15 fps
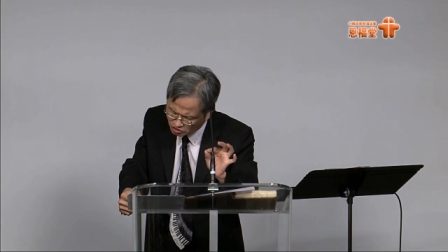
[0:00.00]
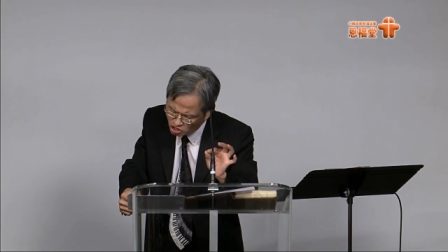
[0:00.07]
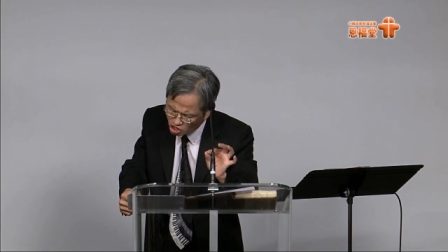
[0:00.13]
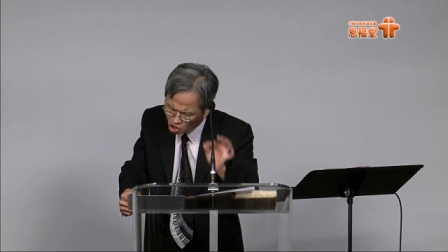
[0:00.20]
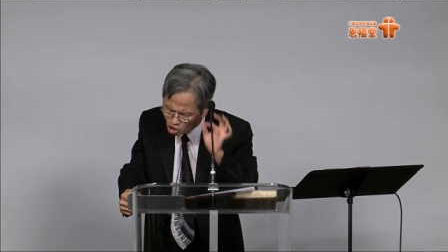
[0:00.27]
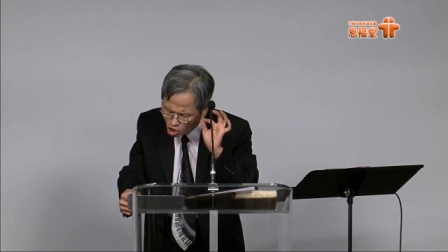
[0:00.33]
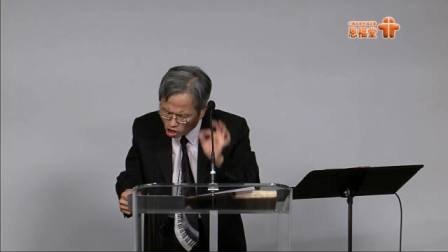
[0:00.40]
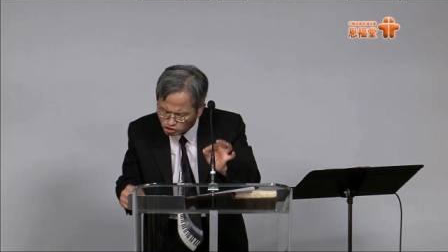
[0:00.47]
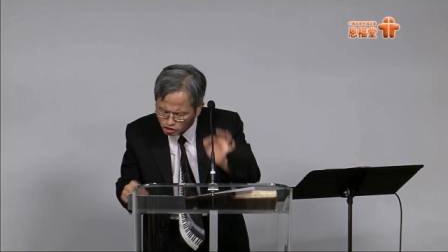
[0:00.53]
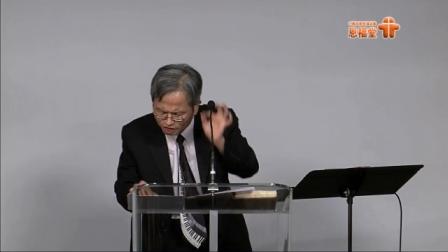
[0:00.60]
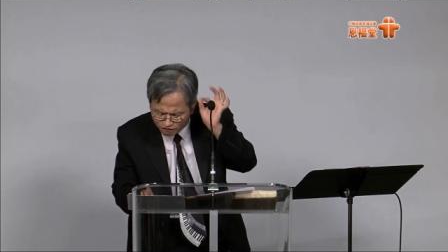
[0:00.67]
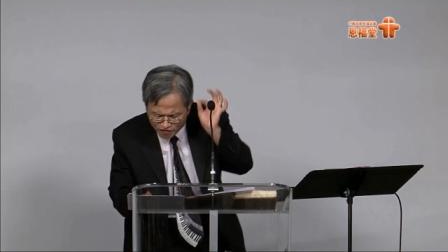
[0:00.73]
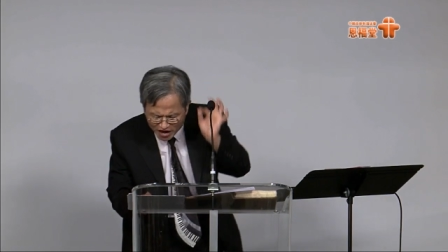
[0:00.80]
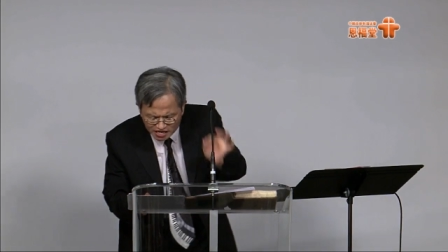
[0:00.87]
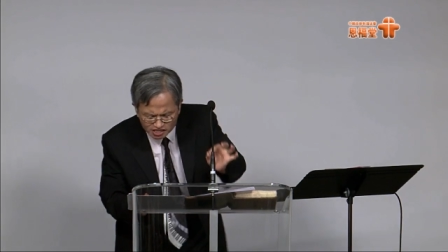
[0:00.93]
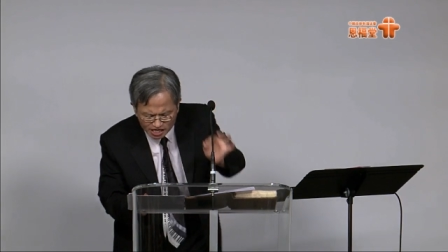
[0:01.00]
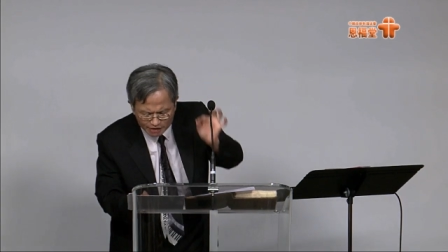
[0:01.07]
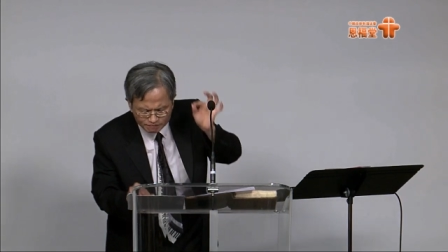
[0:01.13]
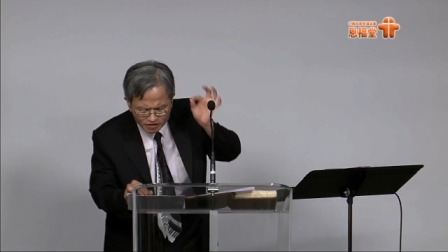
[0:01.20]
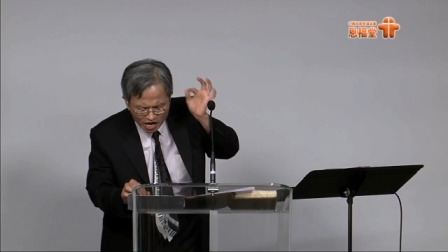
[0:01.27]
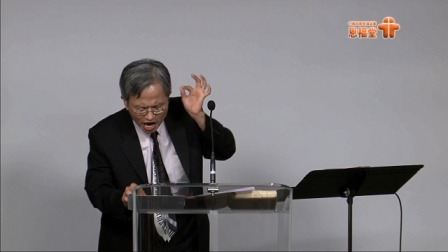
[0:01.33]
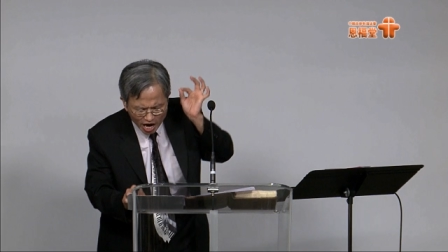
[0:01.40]
Lots of things have
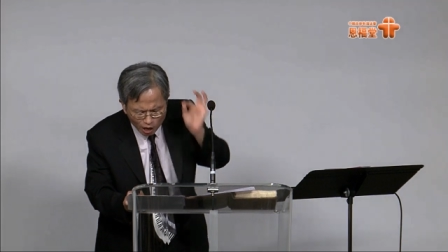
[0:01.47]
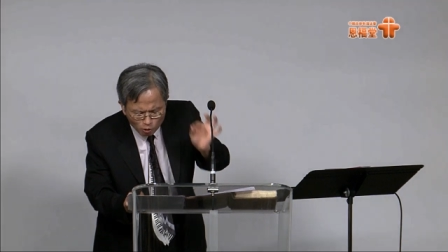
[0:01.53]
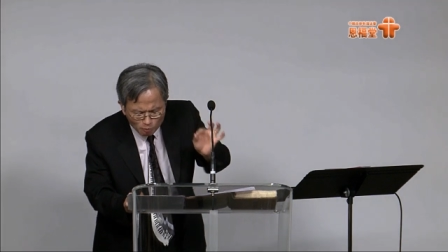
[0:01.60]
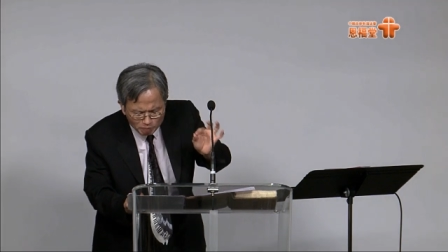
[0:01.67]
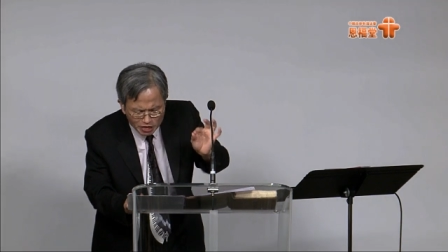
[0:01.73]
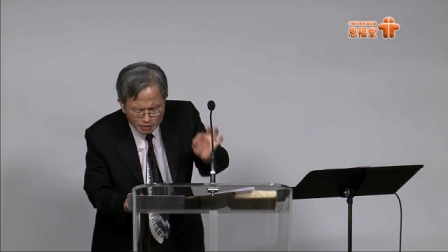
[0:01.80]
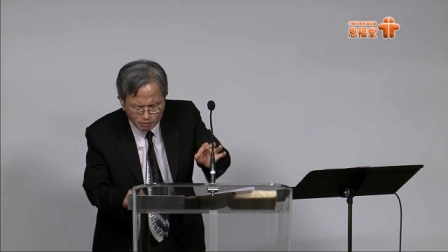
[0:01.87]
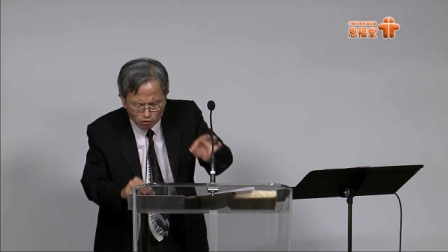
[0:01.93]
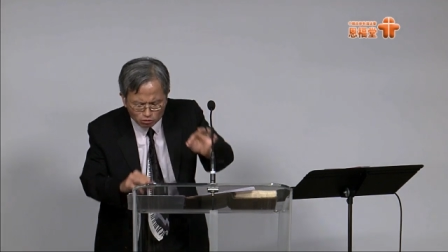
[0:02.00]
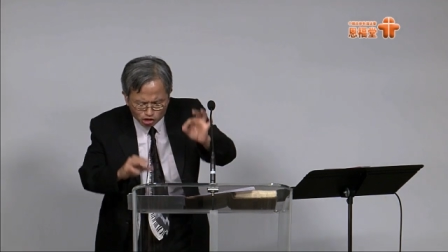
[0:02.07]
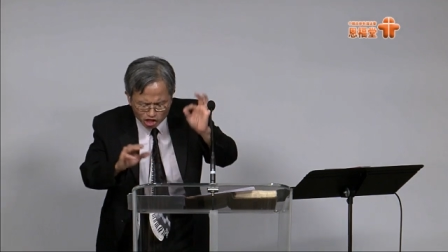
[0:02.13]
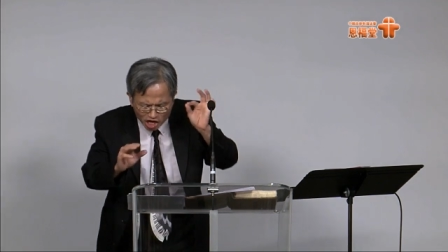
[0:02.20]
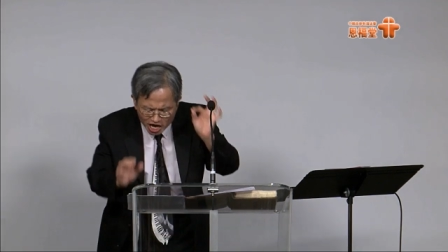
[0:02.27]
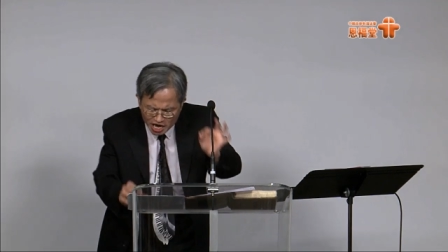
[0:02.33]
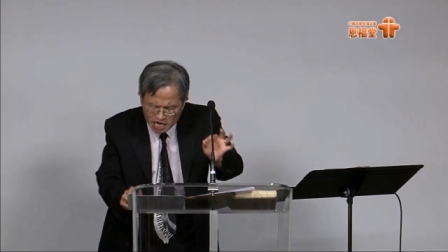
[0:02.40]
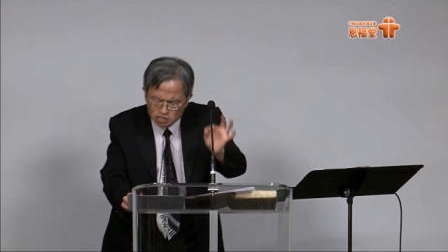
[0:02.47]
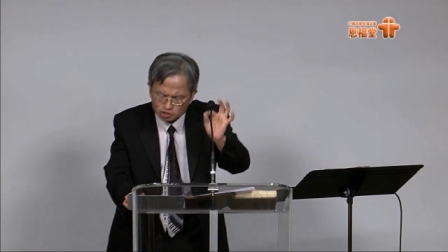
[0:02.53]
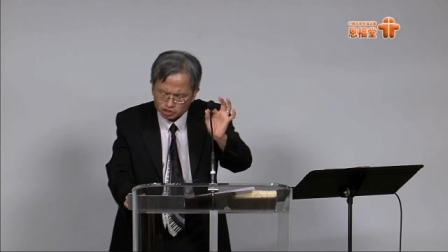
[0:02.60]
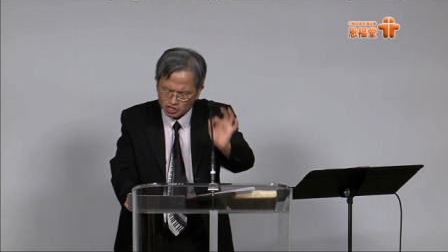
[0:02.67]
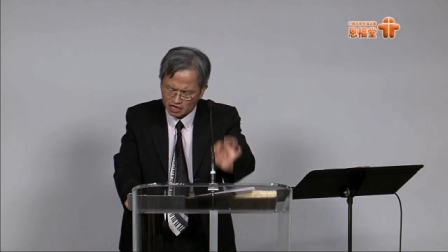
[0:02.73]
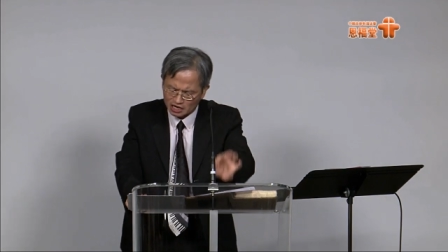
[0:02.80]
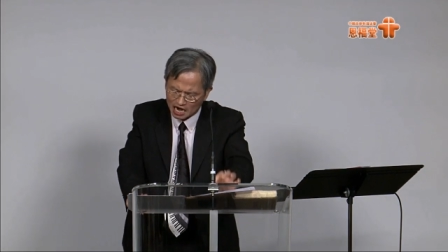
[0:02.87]
helped people change
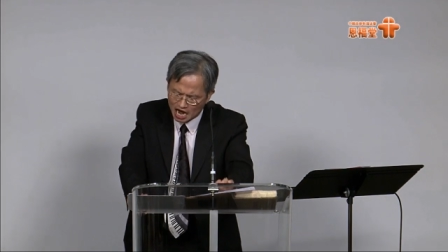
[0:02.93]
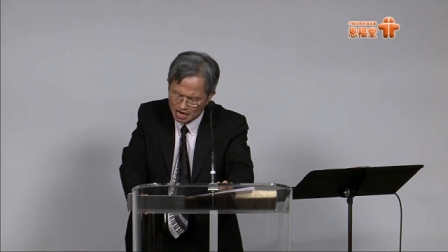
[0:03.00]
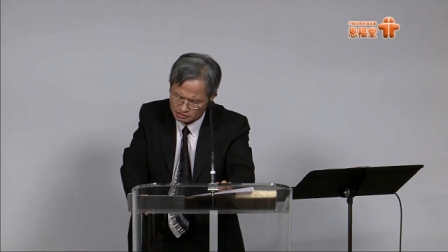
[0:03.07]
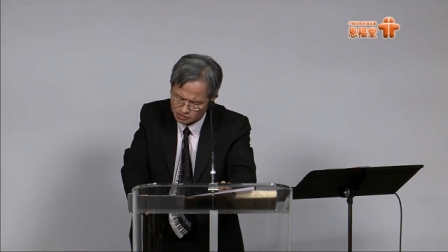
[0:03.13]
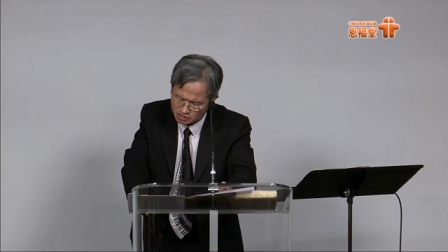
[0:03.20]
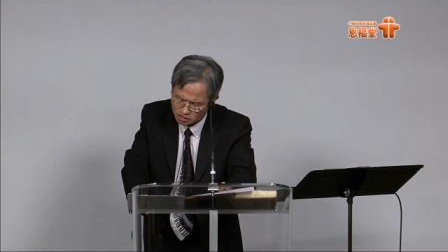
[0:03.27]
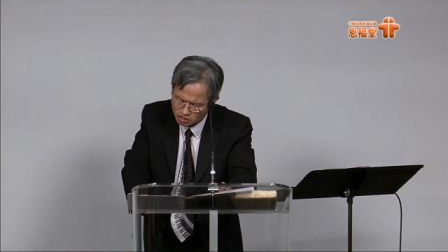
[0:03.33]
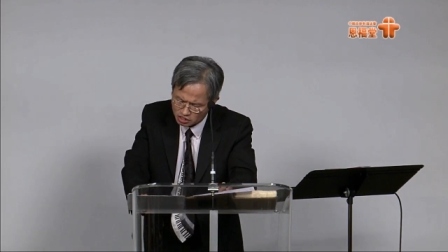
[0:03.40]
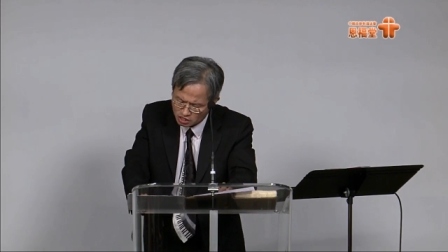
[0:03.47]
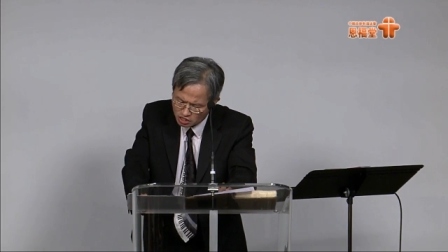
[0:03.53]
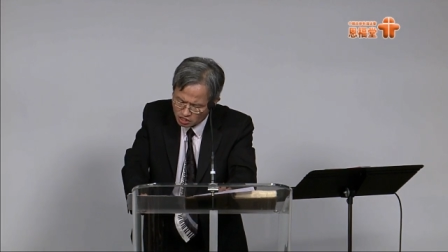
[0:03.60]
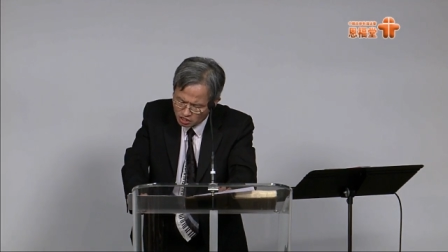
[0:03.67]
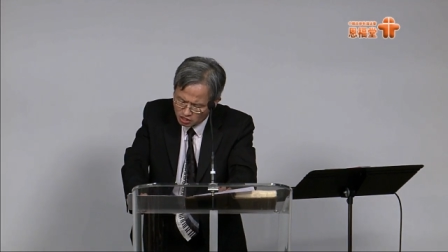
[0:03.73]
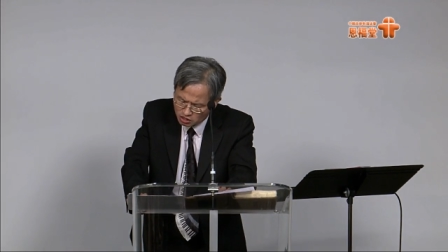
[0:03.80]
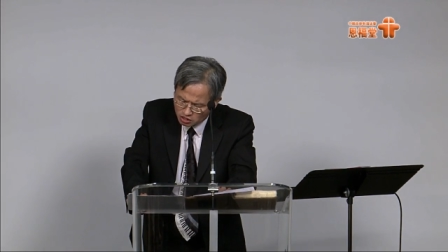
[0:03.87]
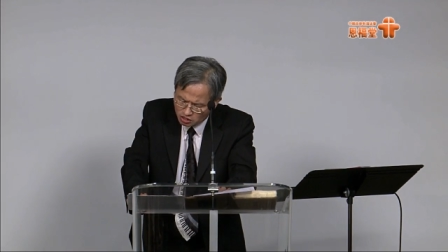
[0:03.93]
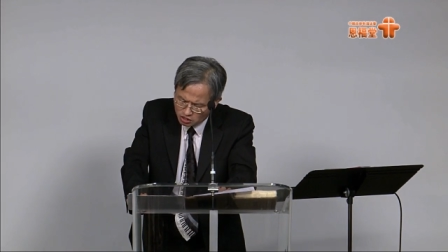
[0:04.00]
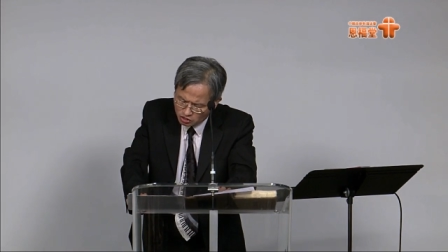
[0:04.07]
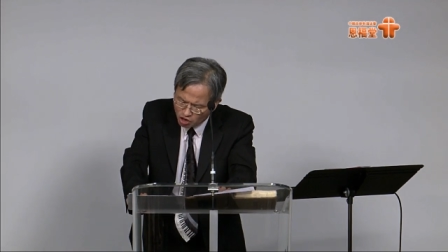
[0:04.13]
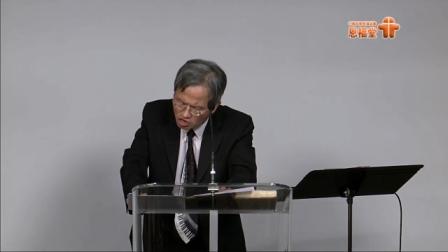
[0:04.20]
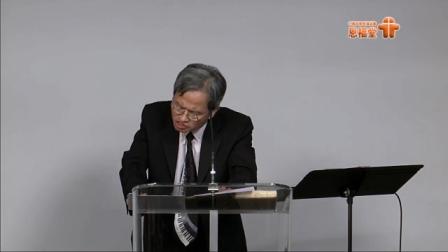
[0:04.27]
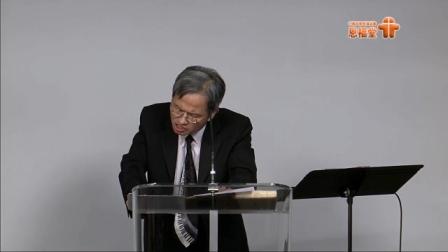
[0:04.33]
their lives.
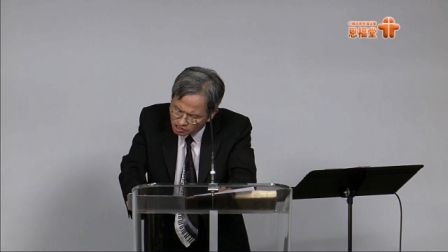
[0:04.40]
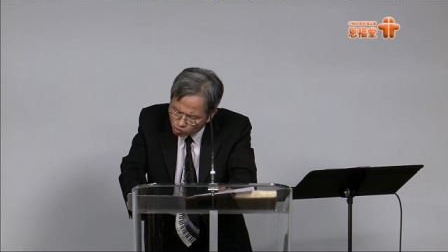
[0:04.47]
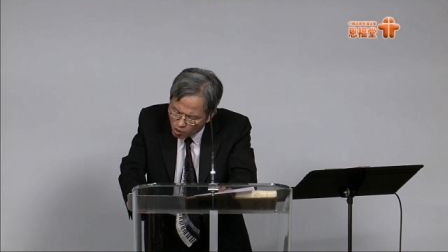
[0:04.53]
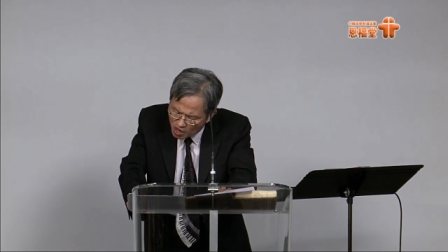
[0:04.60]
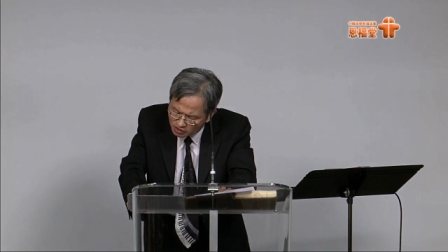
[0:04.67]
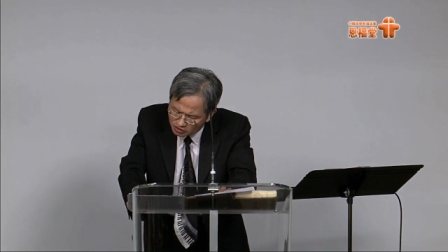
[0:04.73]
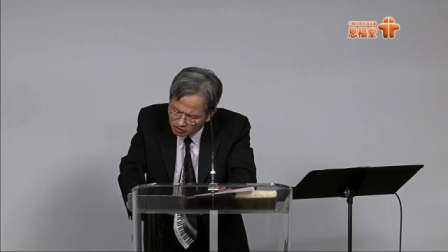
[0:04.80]
Not just one